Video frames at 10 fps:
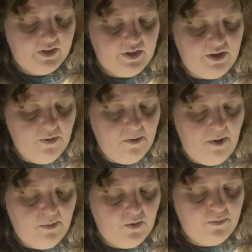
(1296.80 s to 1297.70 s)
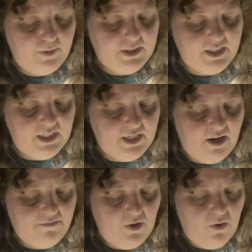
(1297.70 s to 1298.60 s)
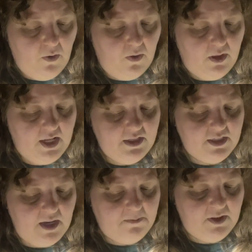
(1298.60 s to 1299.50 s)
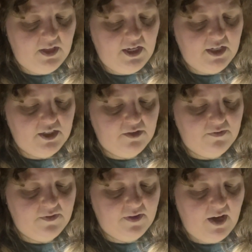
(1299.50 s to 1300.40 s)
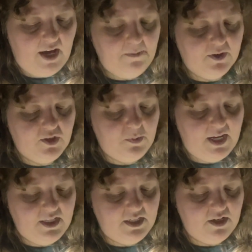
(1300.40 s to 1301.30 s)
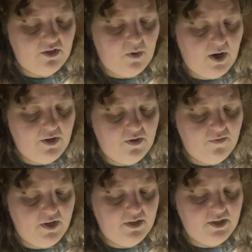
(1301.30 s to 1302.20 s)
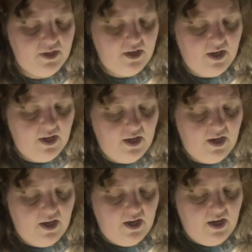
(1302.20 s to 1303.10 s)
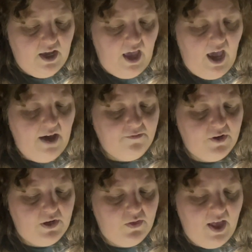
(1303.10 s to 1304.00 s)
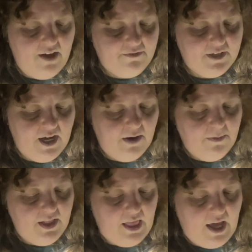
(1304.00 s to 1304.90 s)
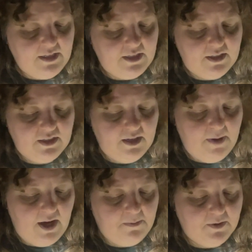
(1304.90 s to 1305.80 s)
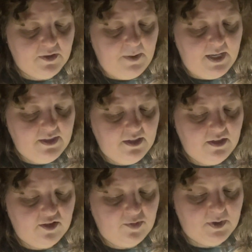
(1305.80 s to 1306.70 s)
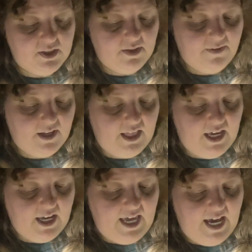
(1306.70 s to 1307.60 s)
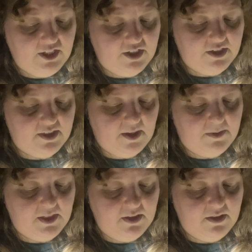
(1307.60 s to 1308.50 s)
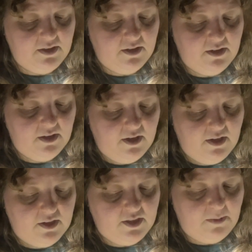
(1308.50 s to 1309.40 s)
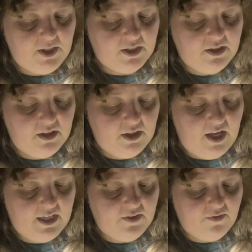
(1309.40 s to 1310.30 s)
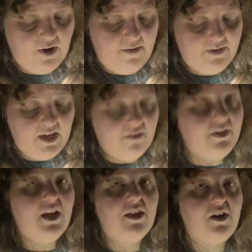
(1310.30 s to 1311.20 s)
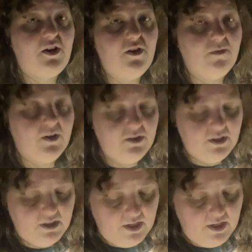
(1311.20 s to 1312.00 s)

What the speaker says: Do you remember when we sealed off the hole and stopped the leakage of hyperspace into our universe? After you left, I realized that some hyperspace, specifically a gaseous substance, subject to the laws of gravity of another universe,